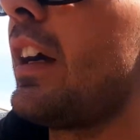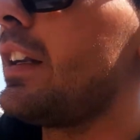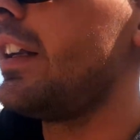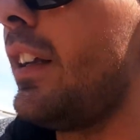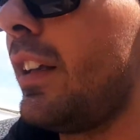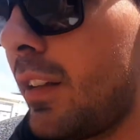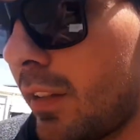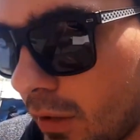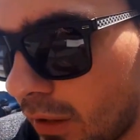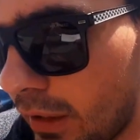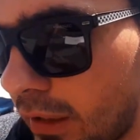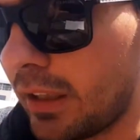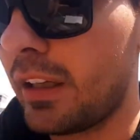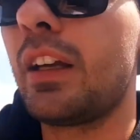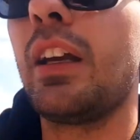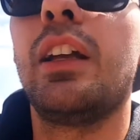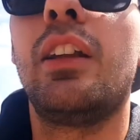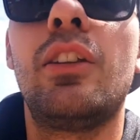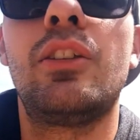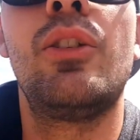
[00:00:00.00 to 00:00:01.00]
I need so I can
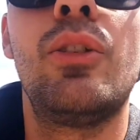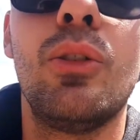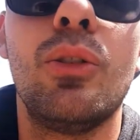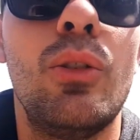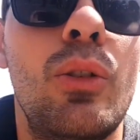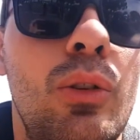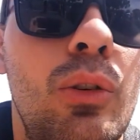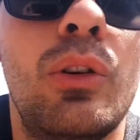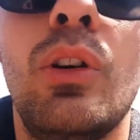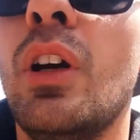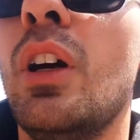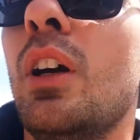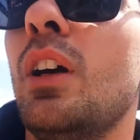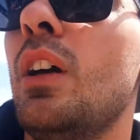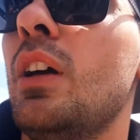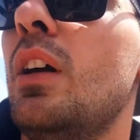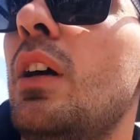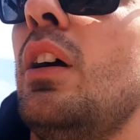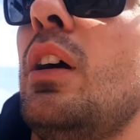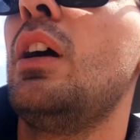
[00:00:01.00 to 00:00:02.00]
get to
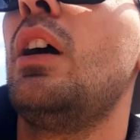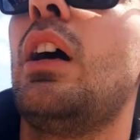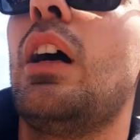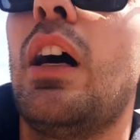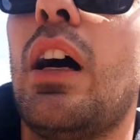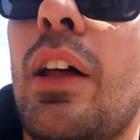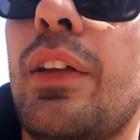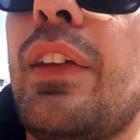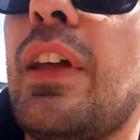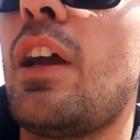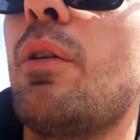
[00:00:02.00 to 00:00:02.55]
uh, the